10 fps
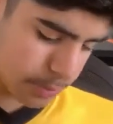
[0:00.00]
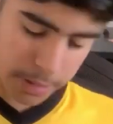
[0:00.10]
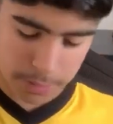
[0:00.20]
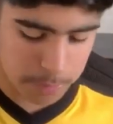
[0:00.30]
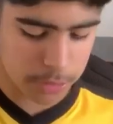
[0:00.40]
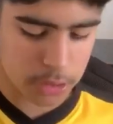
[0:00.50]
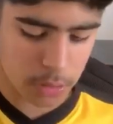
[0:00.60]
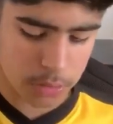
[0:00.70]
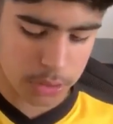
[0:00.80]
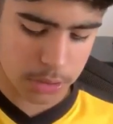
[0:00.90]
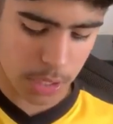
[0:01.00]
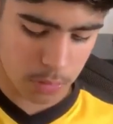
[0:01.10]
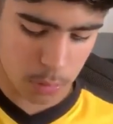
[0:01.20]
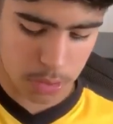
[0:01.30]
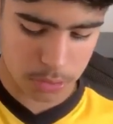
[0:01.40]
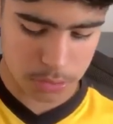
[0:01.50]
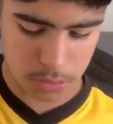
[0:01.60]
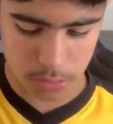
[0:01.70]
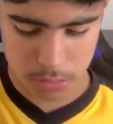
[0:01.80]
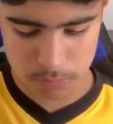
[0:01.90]
Depends how this stand works
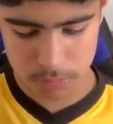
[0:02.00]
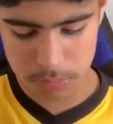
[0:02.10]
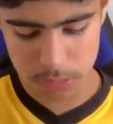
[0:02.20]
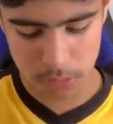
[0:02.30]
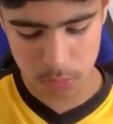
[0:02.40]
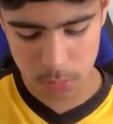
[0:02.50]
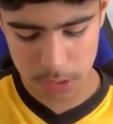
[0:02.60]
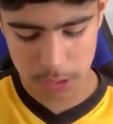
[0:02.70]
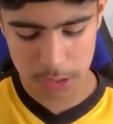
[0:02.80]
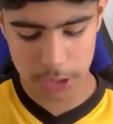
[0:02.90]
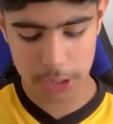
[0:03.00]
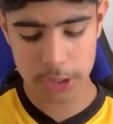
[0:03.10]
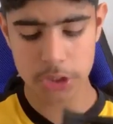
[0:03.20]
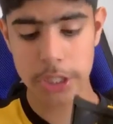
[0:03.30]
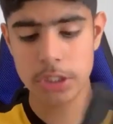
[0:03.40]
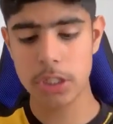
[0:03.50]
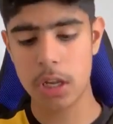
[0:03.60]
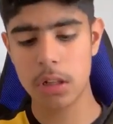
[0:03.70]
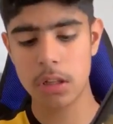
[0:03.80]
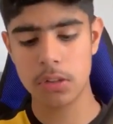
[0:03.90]
or doesn't work. You can change the
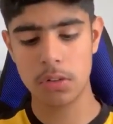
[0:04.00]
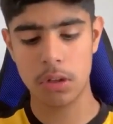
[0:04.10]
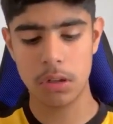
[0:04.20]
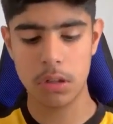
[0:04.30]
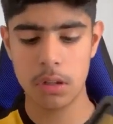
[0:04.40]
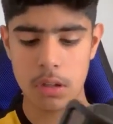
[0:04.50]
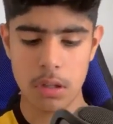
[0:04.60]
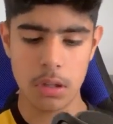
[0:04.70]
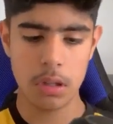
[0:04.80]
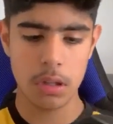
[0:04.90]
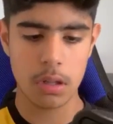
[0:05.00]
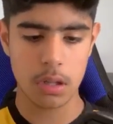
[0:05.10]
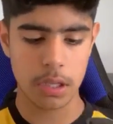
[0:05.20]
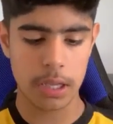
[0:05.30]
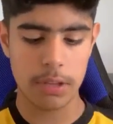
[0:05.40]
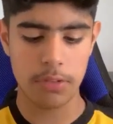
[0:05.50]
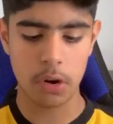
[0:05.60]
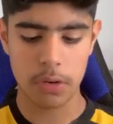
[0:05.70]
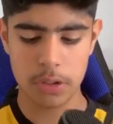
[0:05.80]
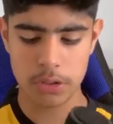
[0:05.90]
angling, so like if
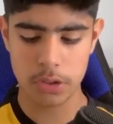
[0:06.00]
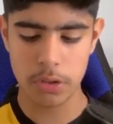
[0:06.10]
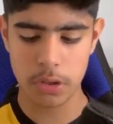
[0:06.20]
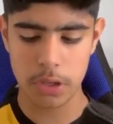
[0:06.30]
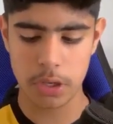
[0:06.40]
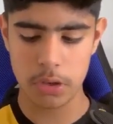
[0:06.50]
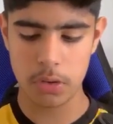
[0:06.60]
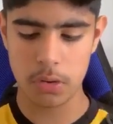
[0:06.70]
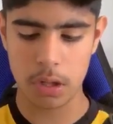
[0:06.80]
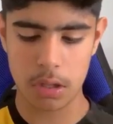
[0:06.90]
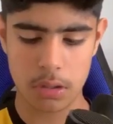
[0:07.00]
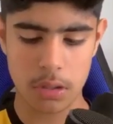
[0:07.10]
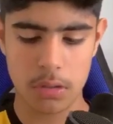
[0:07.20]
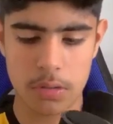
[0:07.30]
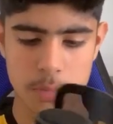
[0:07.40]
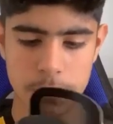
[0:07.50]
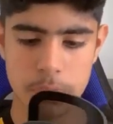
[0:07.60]
you're in a studio, you can do that. And then